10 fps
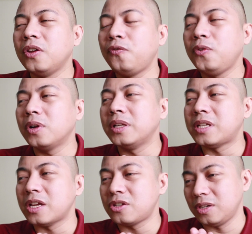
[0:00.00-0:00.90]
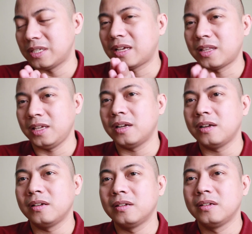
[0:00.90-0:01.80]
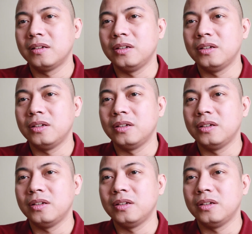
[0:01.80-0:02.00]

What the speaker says: If your intention is clear,